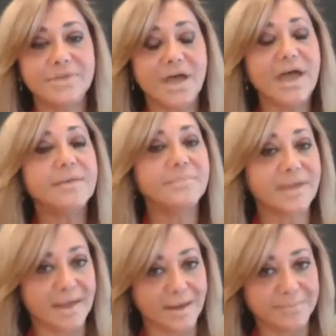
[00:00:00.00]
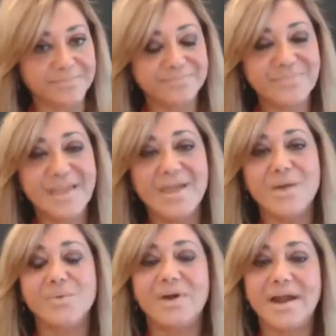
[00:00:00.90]
time came
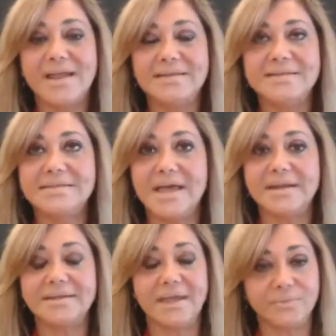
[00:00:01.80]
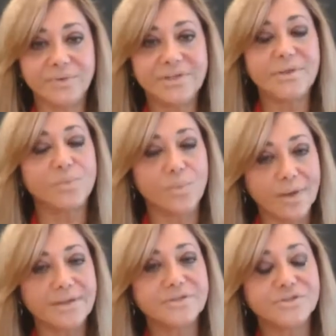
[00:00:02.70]
where I decided I really
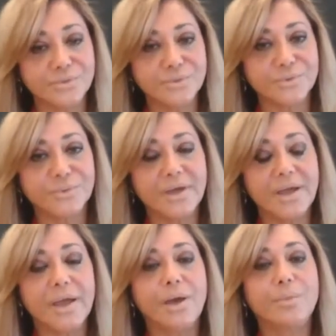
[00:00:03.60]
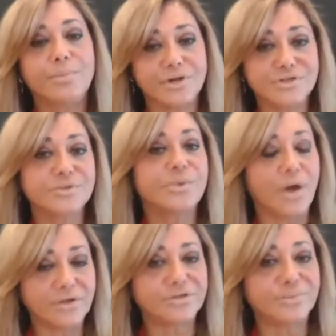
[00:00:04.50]
wanted to pursue
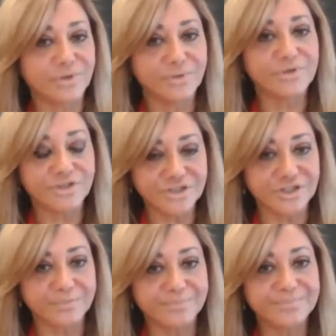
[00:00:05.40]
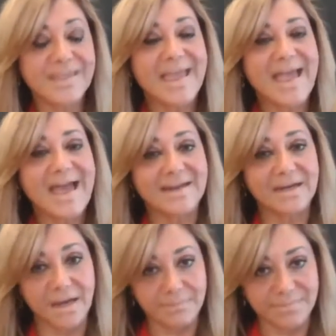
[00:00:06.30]
entrepreneurship at a
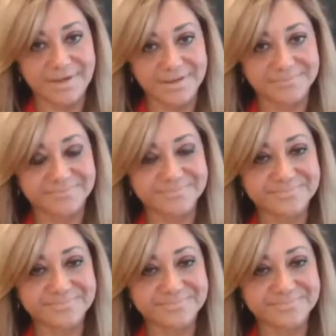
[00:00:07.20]
company.